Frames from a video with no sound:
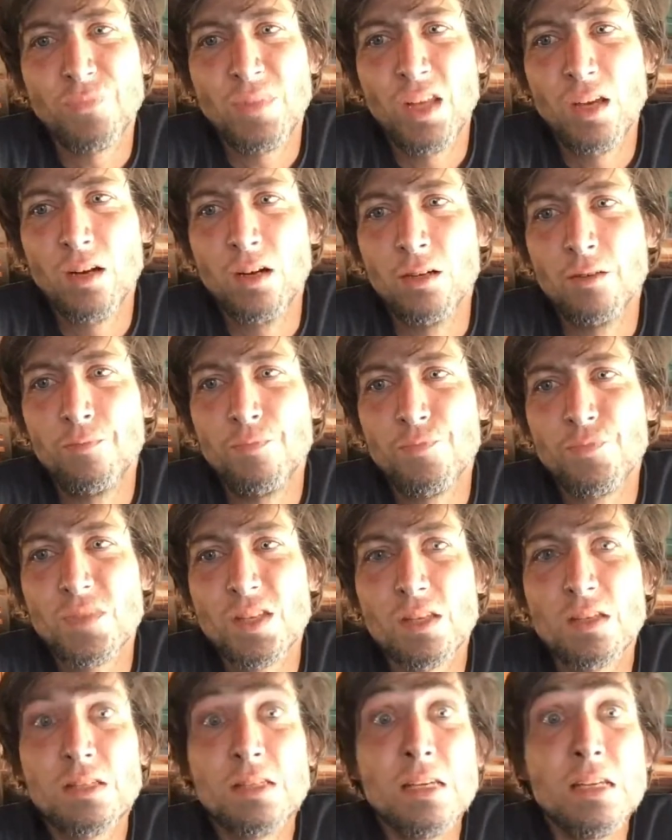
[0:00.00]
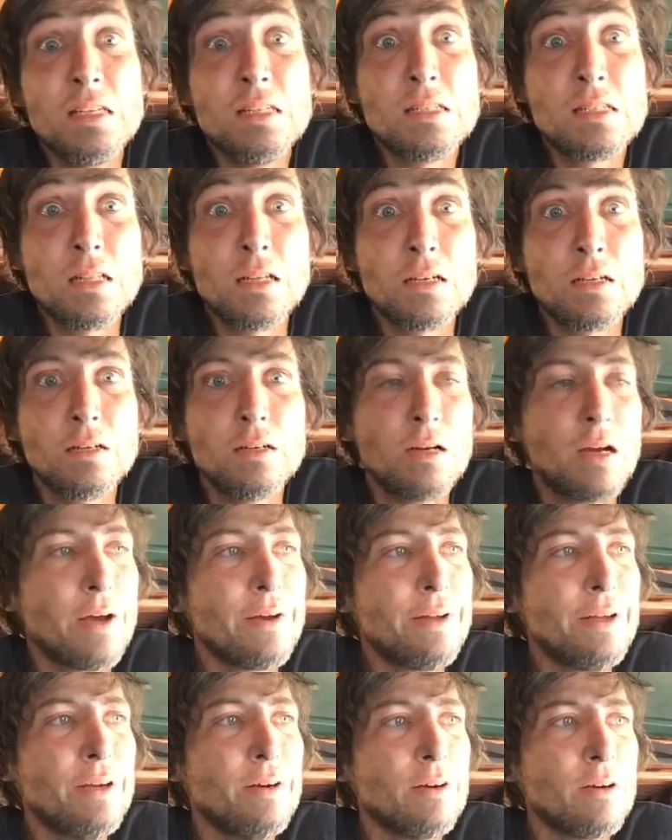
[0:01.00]
you know, city slicker,
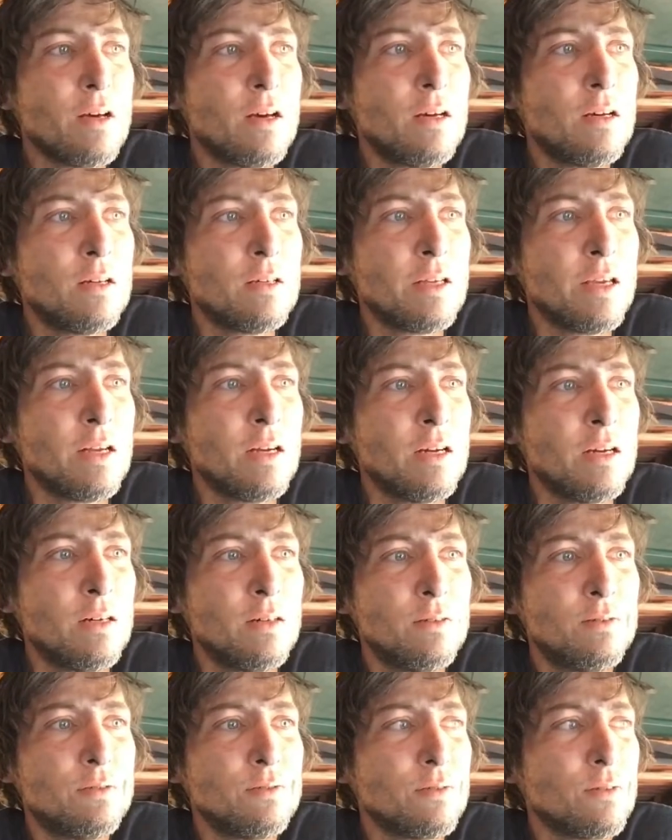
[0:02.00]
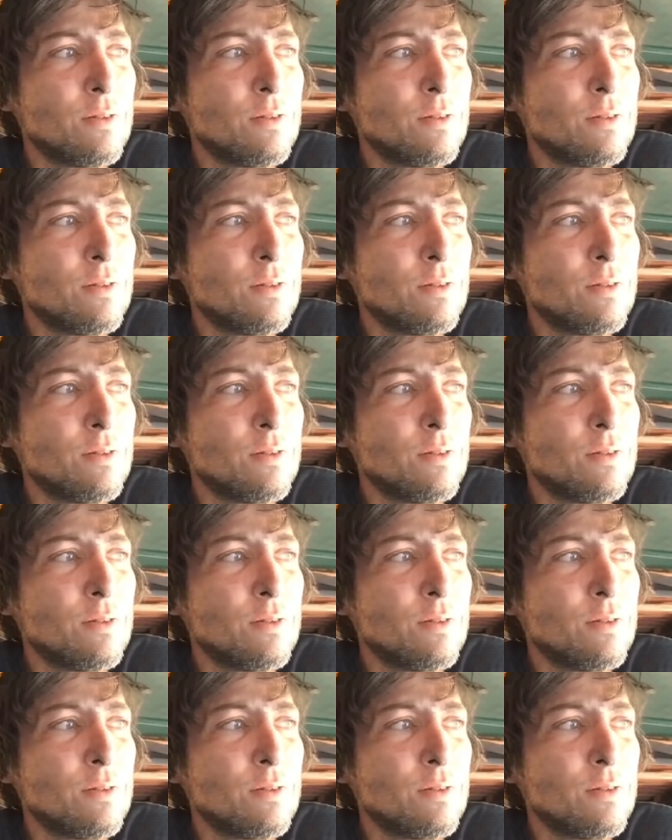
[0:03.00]
I'd hear it all, you know.